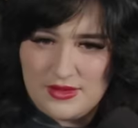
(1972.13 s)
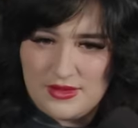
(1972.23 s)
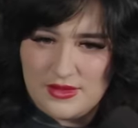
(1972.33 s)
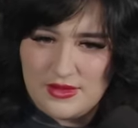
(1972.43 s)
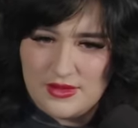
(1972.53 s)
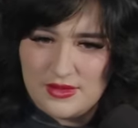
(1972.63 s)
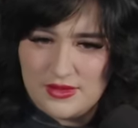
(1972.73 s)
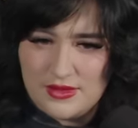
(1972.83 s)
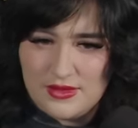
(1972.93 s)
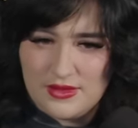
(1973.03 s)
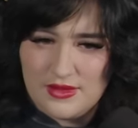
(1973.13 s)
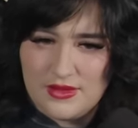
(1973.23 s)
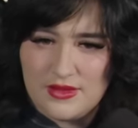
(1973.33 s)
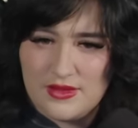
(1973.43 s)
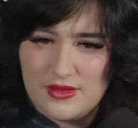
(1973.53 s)

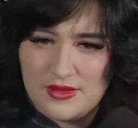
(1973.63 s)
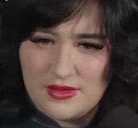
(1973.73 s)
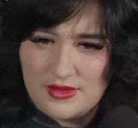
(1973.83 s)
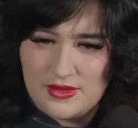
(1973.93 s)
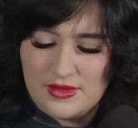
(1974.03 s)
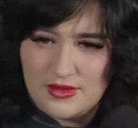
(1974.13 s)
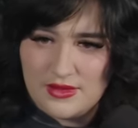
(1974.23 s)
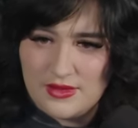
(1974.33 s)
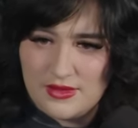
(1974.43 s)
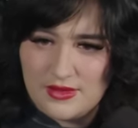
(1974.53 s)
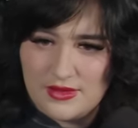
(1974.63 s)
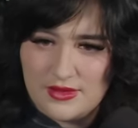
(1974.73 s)
No words are spoken by the person on screen.